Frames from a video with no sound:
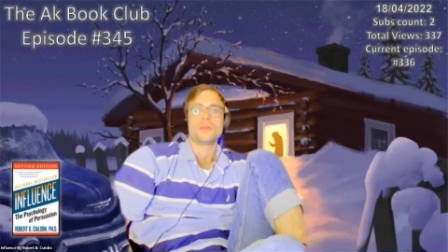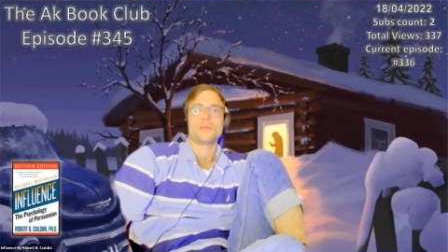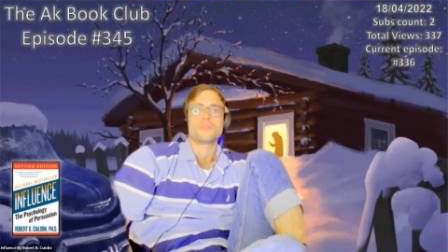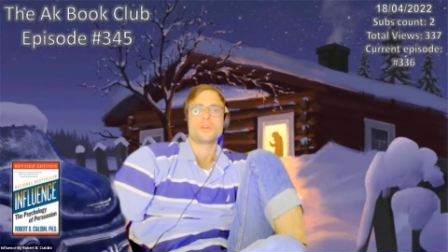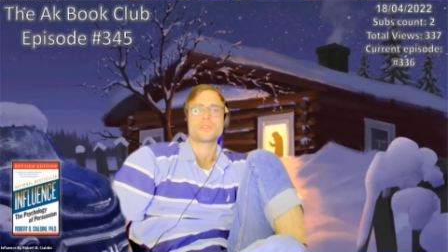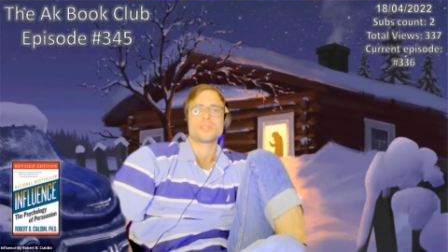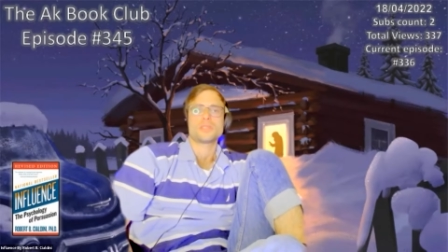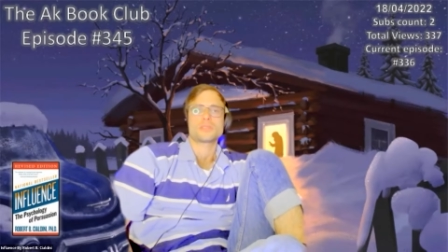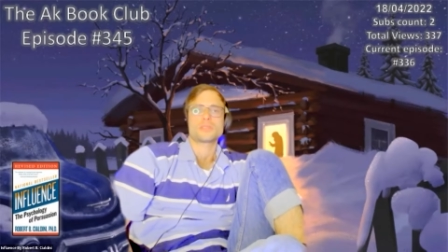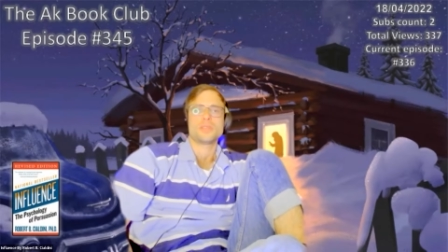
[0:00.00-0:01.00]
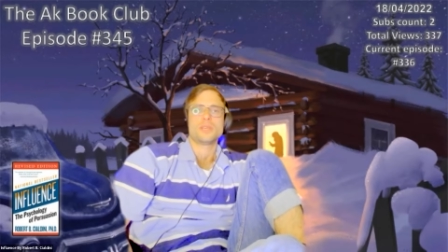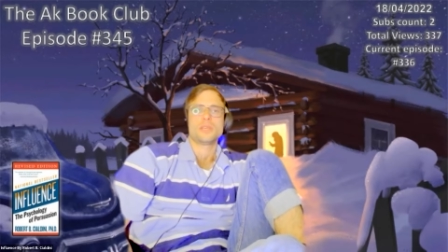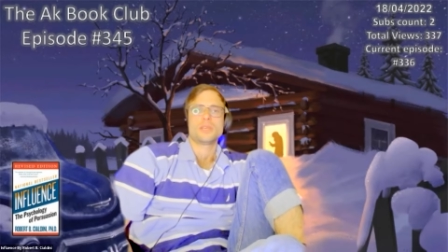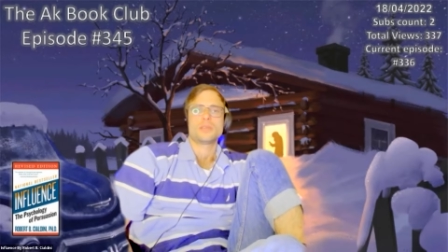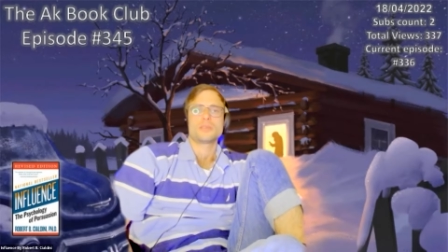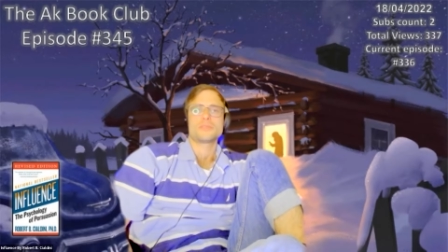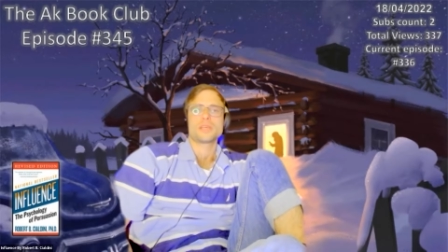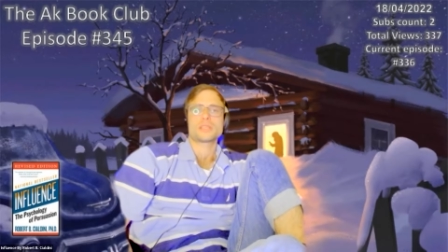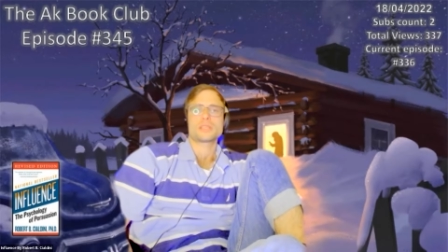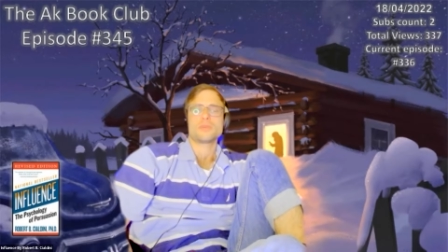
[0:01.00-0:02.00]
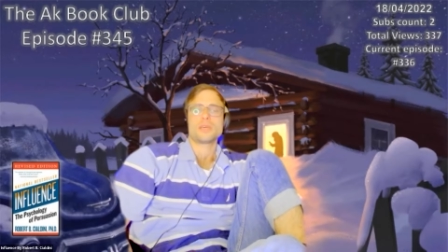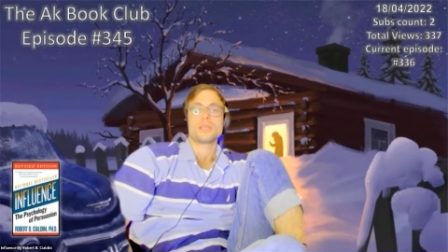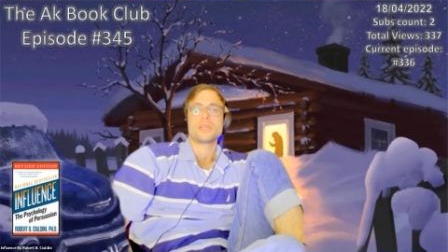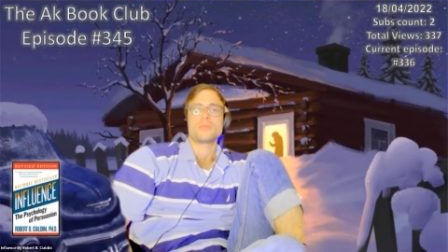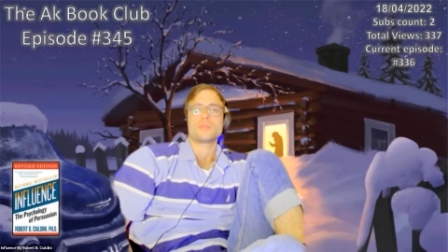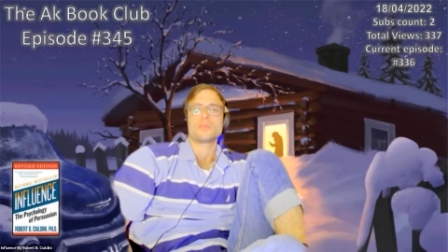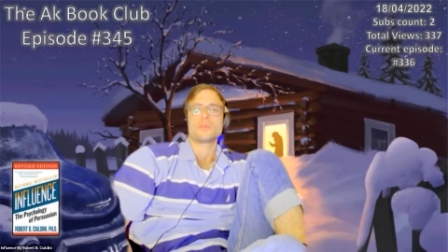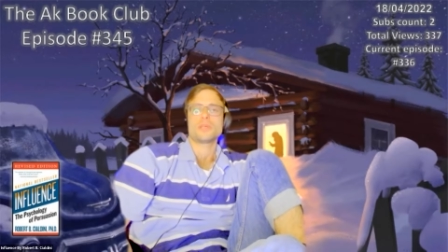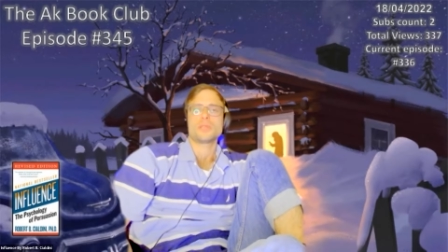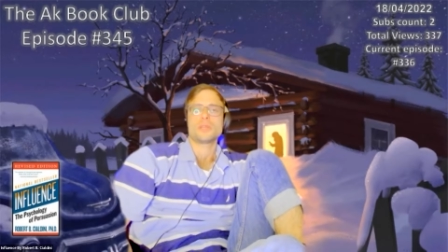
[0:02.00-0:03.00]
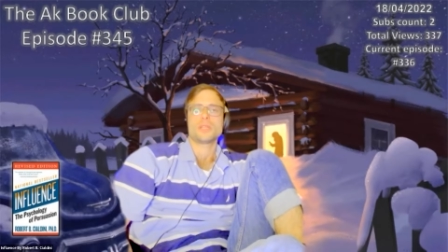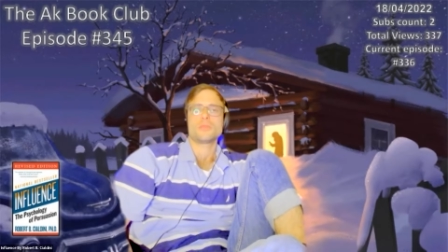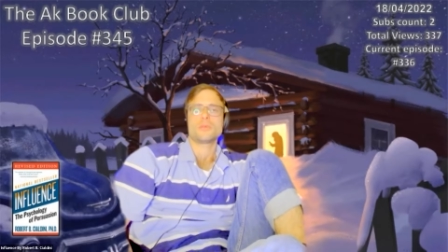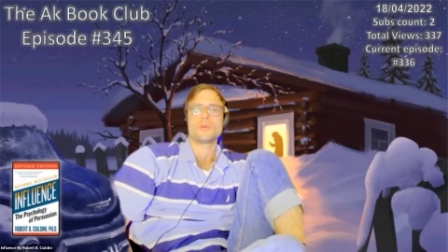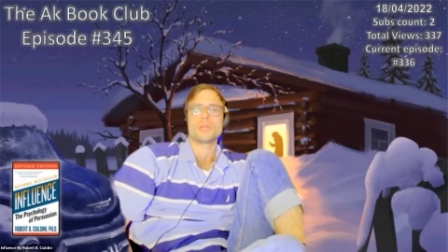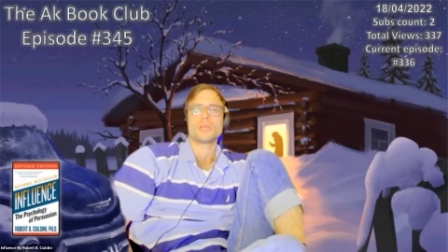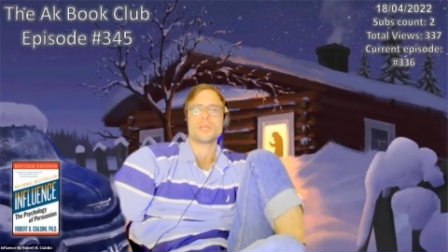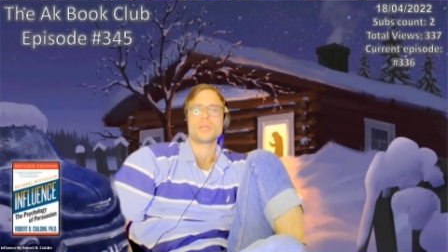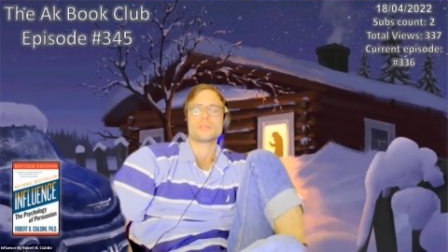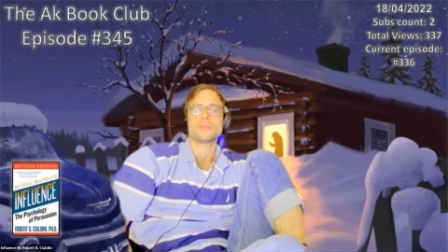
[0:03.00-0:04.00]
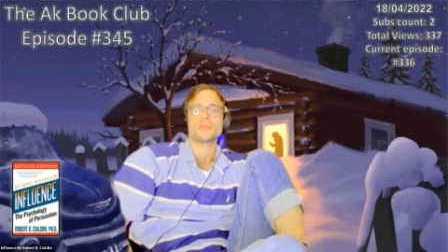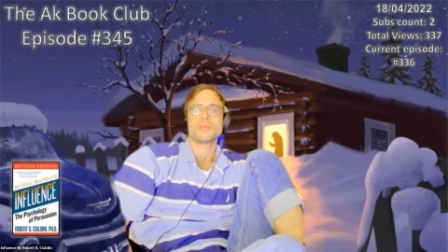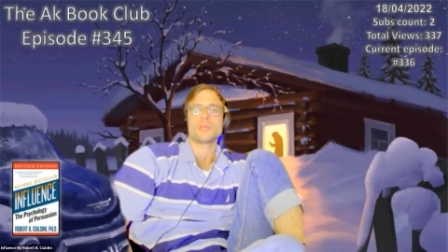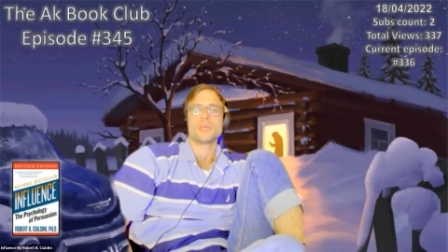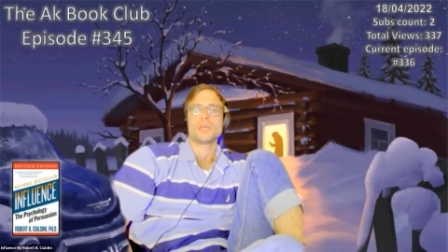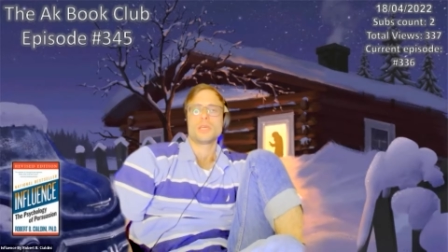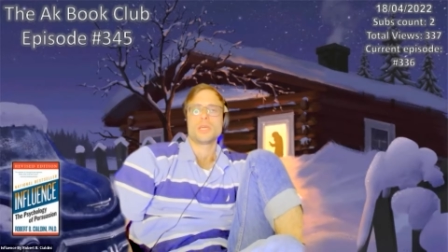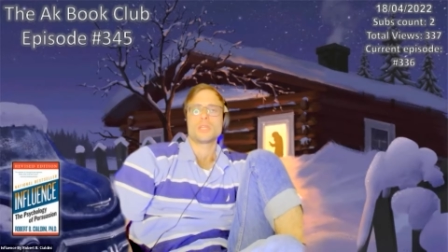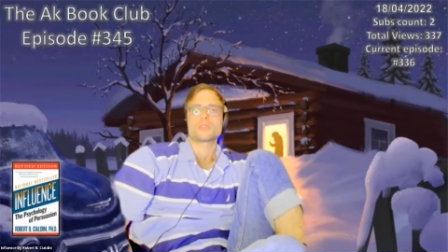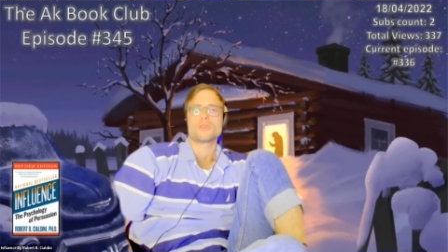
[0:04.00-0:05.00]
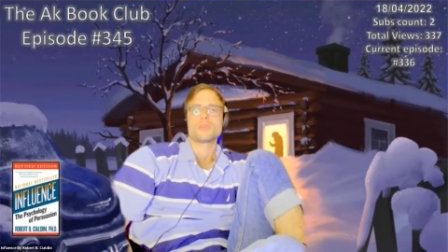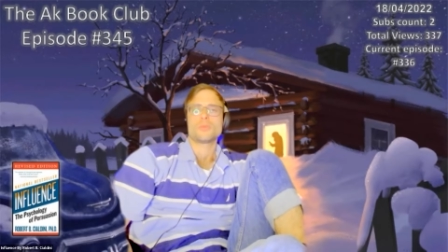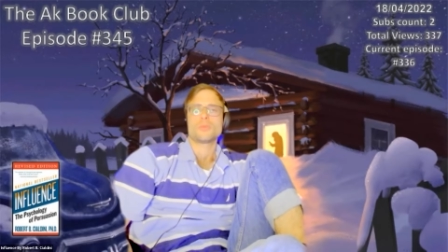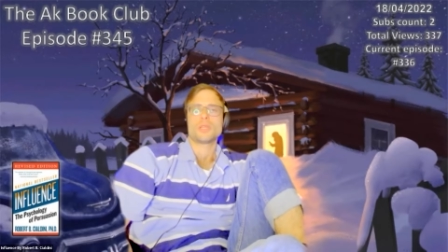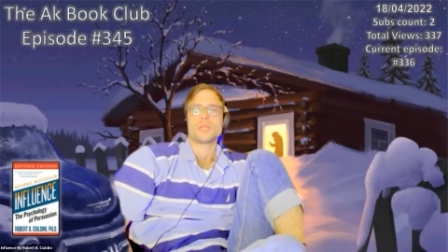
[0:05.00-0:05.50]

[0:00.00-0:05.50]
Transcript: For instance, there is my neighbor team, a true lowball